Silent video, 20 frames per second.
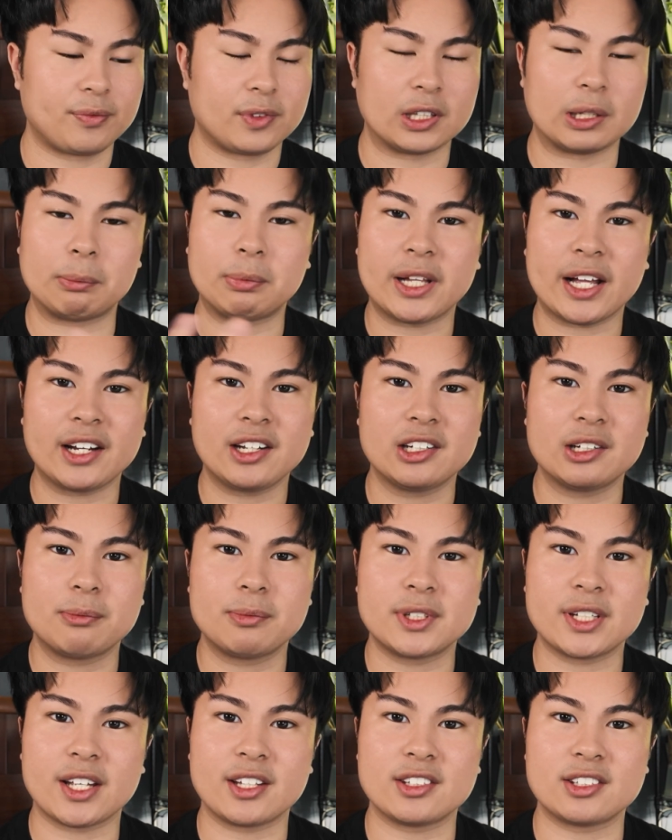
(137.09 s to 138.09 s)
The Platinum
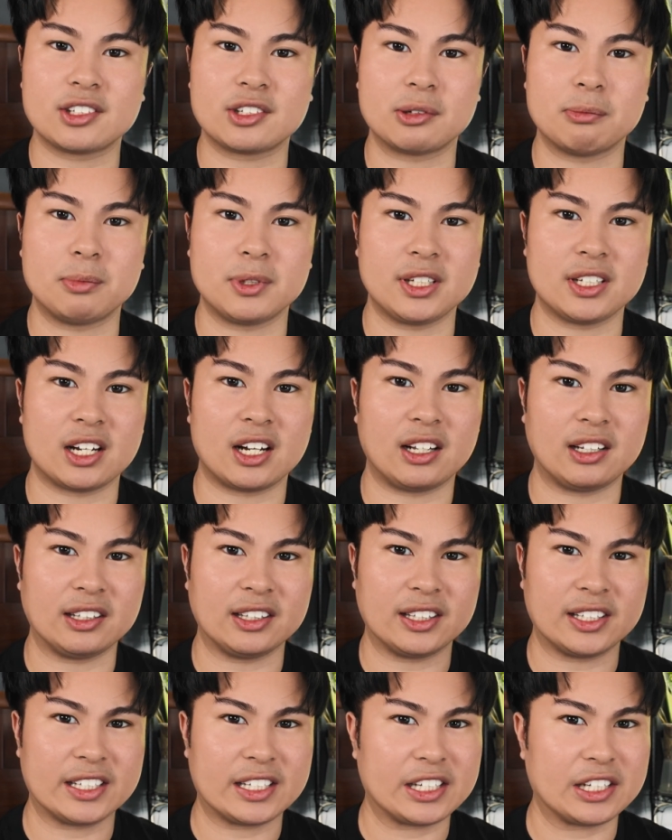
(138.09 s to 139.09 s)
tends to be a
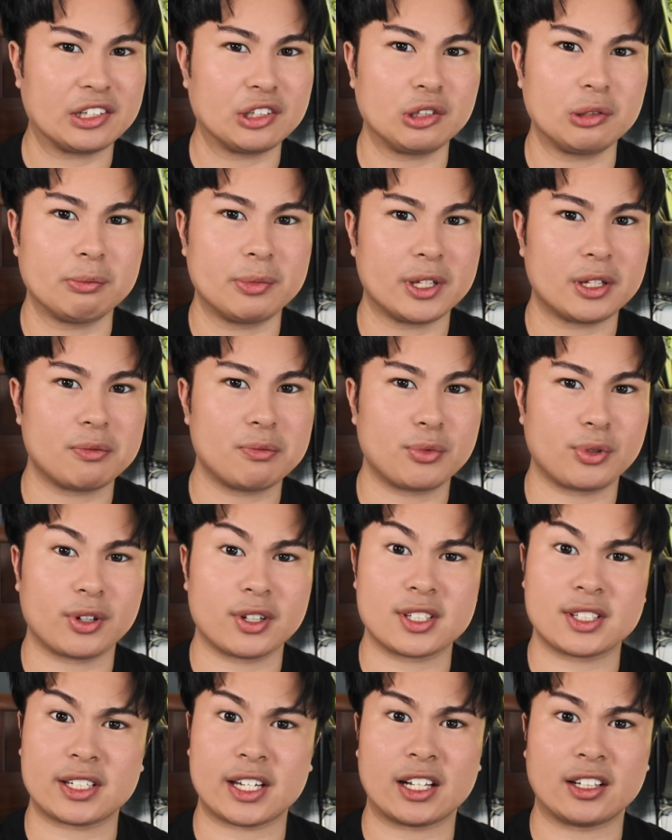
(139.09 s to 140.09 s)
little bit more
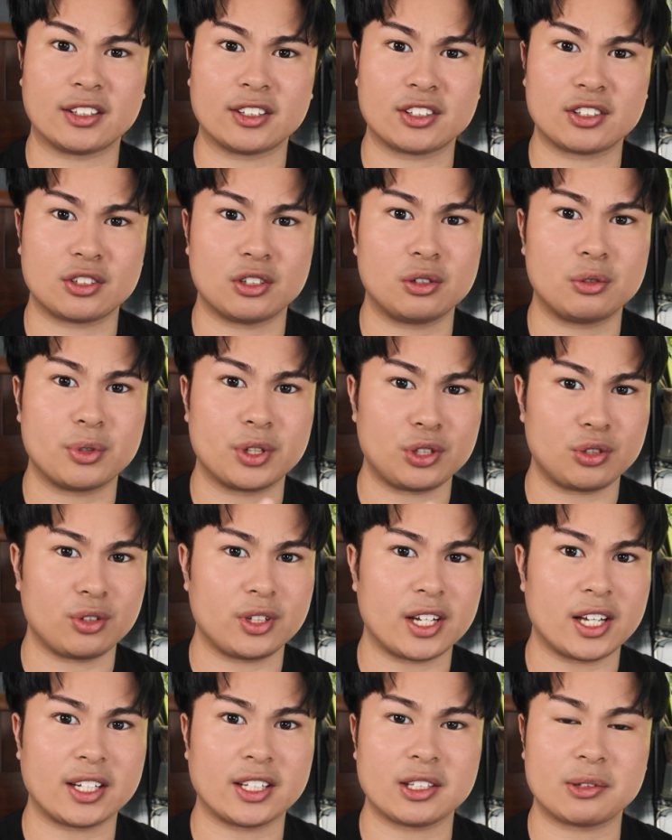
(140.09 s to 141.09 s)
skeletal when you
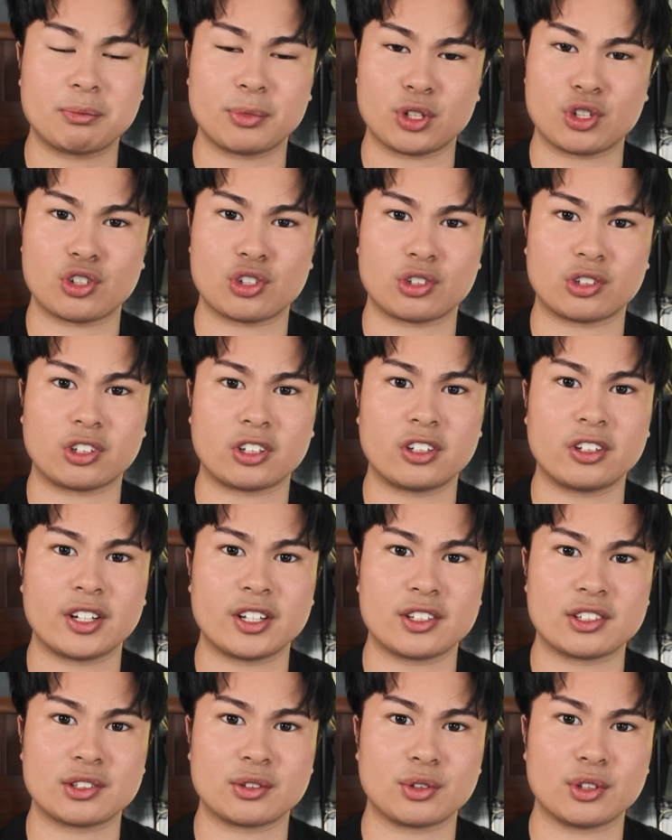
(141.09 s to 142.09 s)
get it mature,
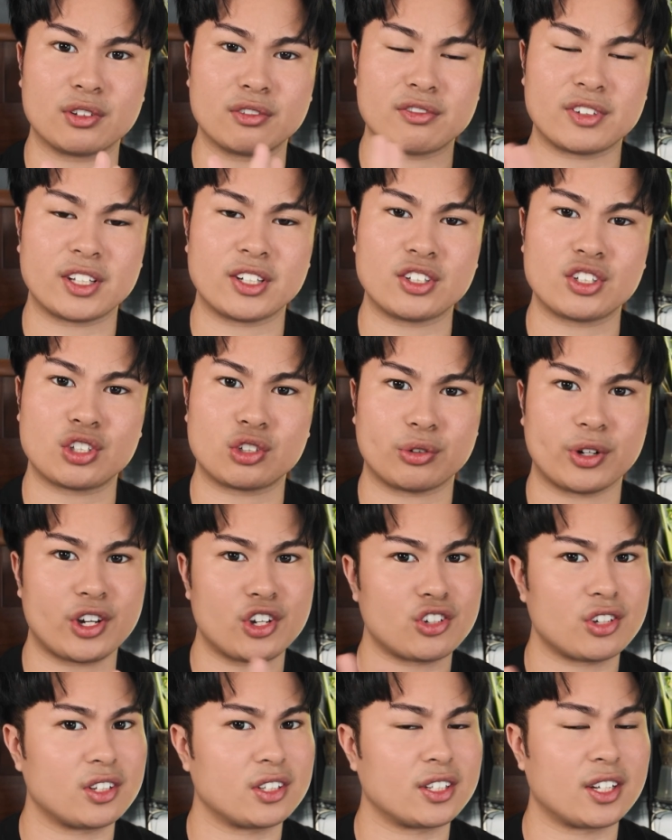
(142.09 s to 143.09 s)
and so the
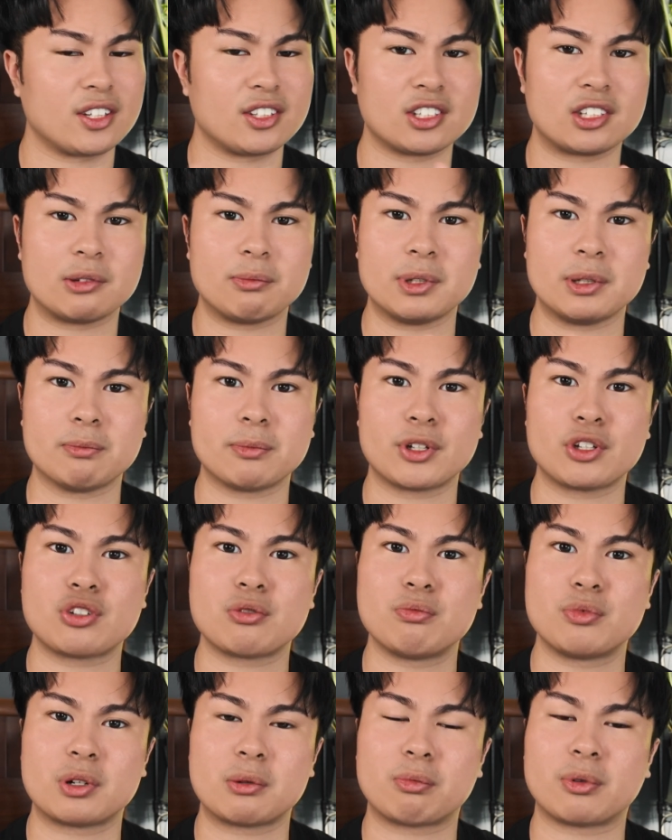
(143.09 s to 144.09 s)
fenestration tends to be
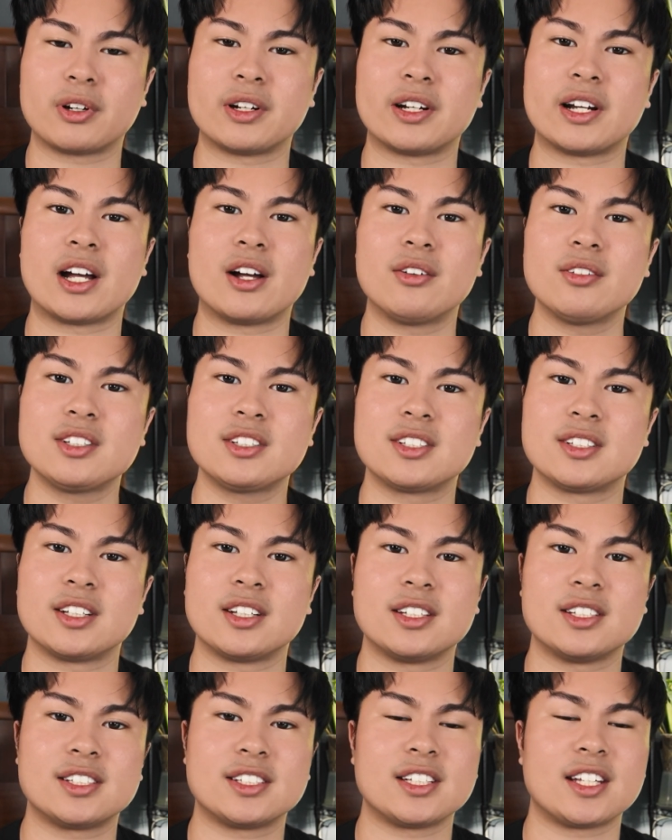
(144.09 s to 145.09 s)
much more pronounced
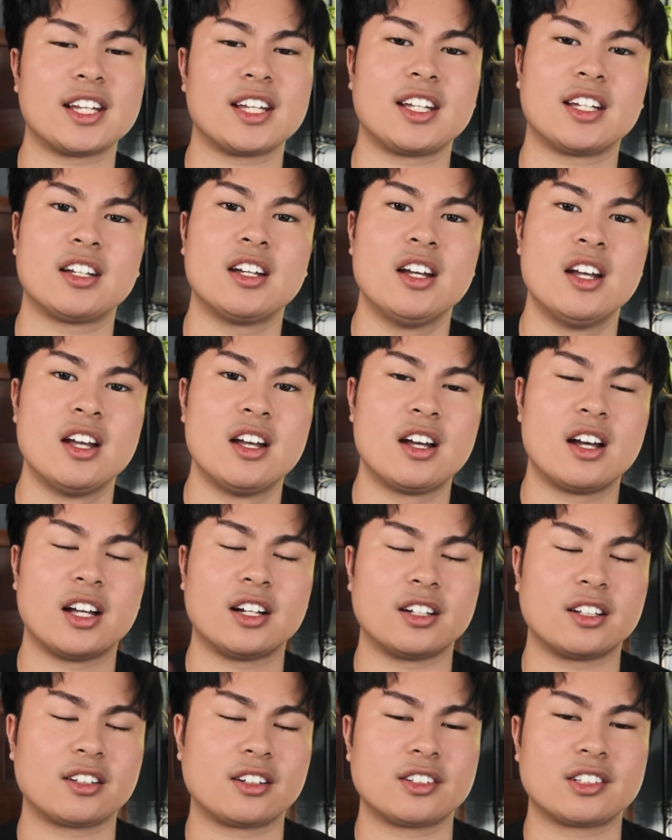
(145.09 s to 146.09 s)
than, say,
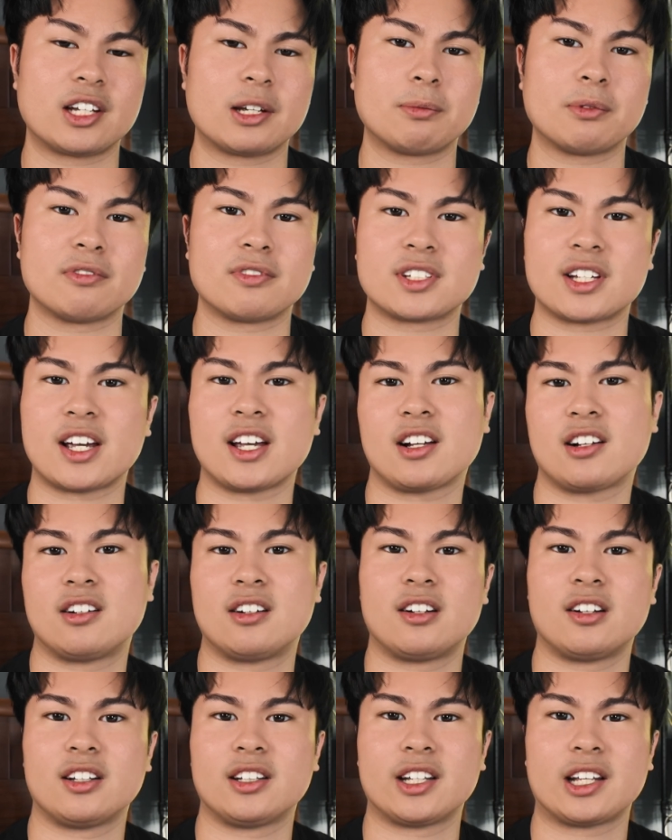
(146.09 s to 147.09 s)
another type of
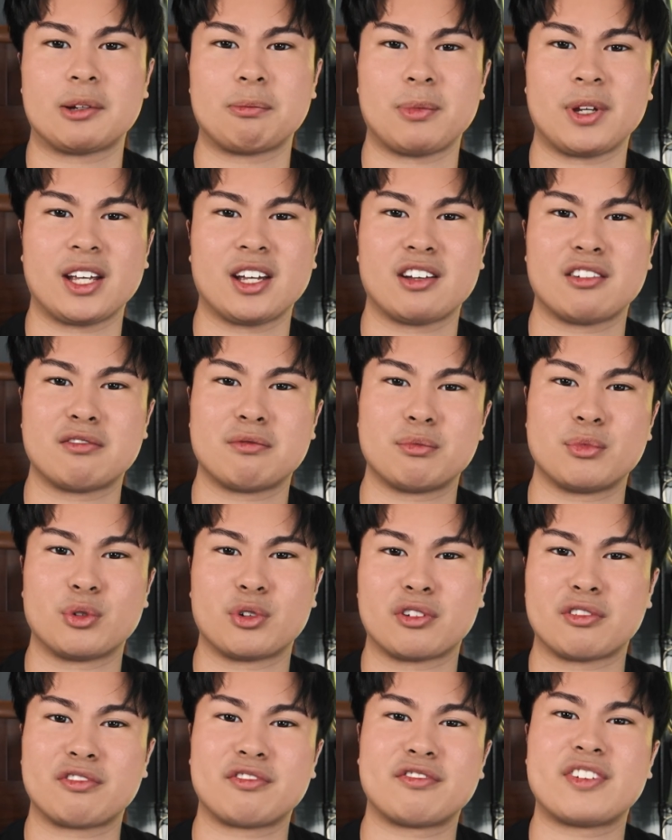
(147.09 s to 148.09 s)
Taikon that may have
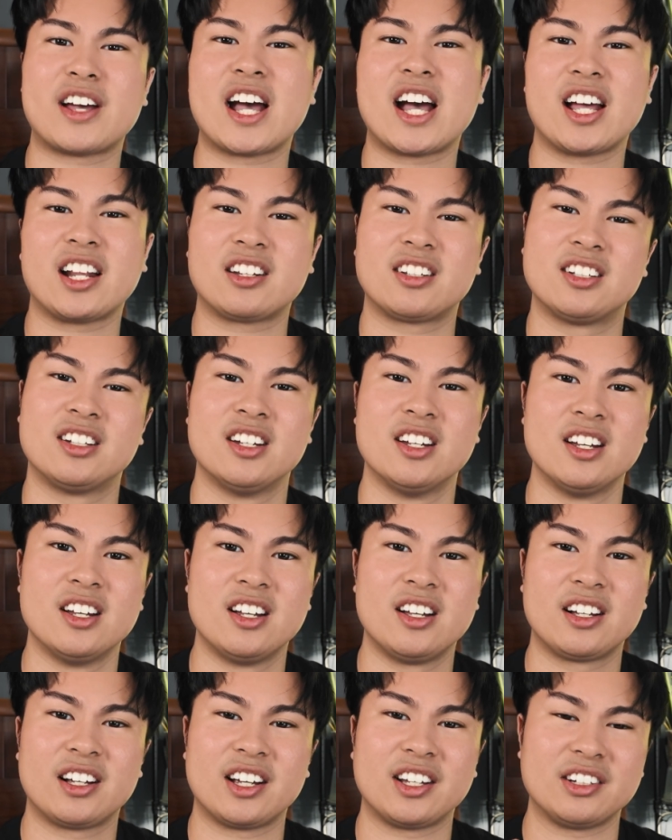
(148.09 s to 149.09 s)
more fat
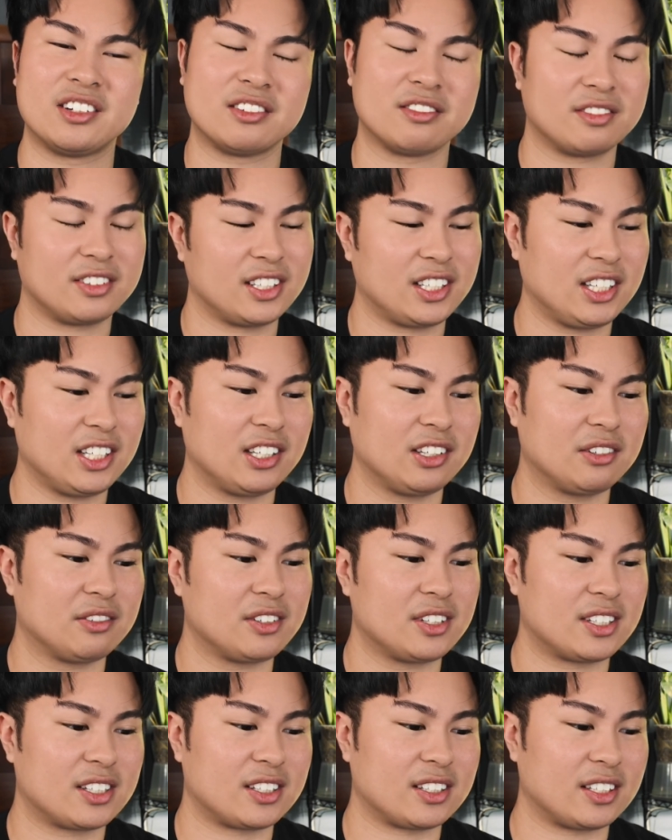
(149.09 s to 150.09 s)
kind of
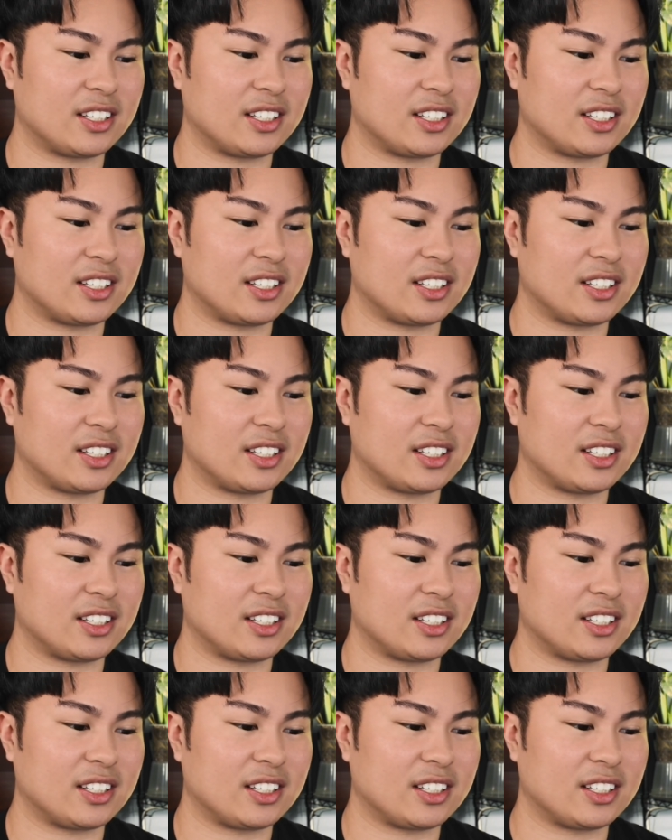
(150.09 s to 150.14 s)
leaves.